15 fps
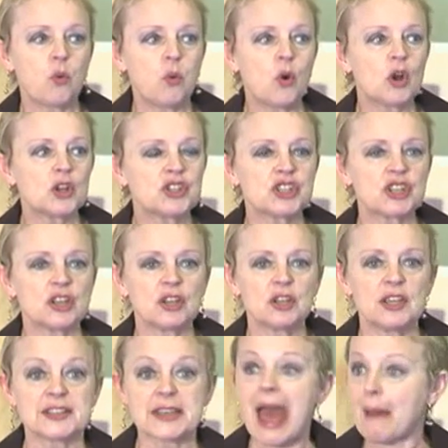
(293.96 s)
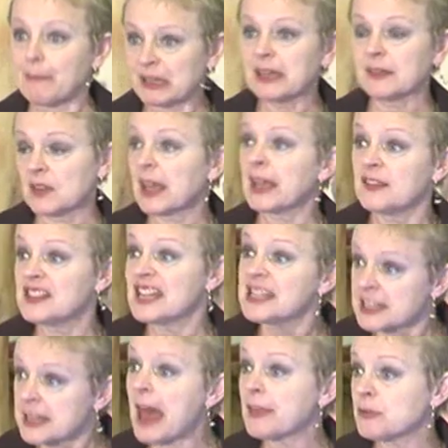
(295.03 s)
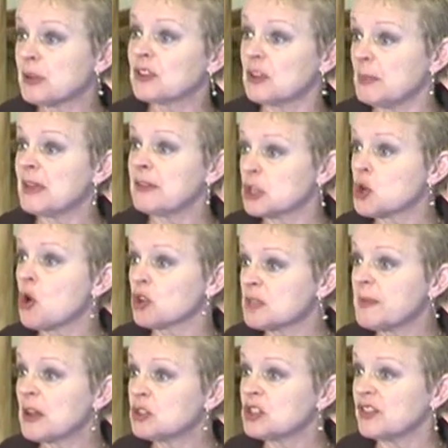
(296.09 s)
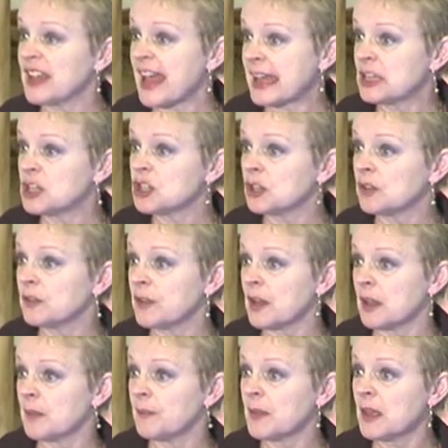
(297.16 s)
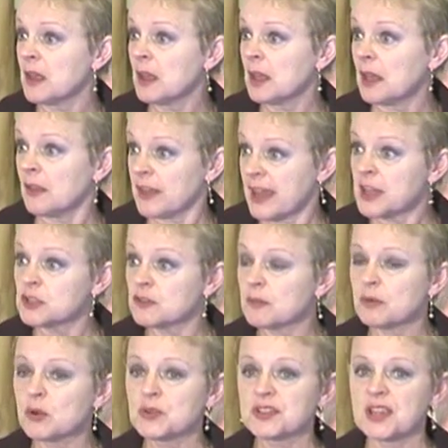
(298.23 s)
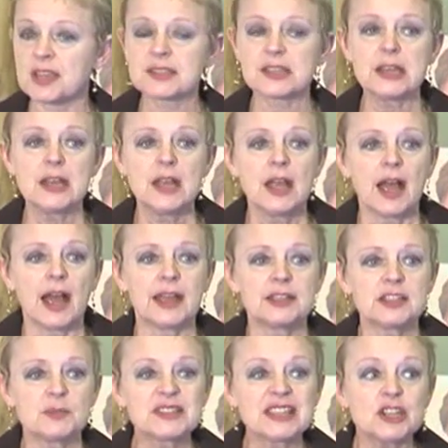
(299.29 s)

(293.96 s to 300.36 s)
what is happening, the kind of data gathering that Mary talked about at the end of the process. And I was